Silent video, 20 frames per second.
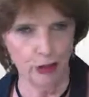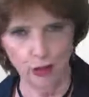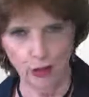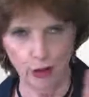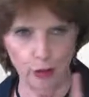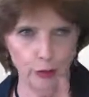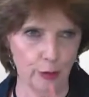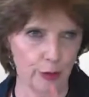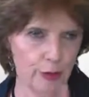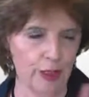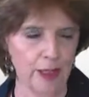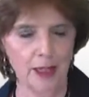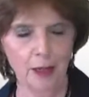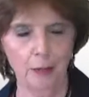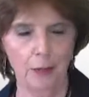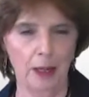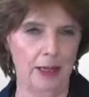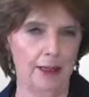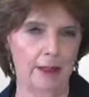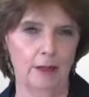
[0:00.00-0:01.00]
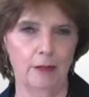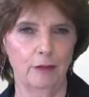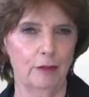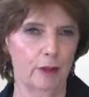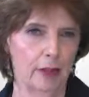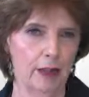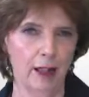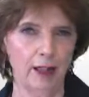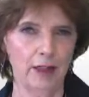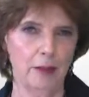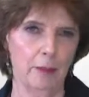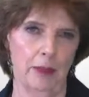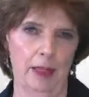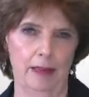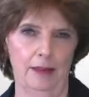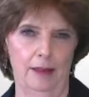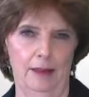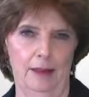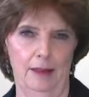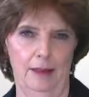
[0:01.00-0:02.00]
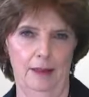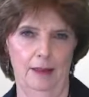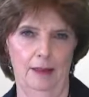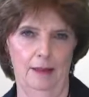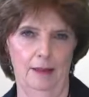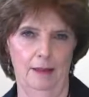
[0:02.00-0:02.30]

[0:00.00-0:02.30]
Don't think about it for another month.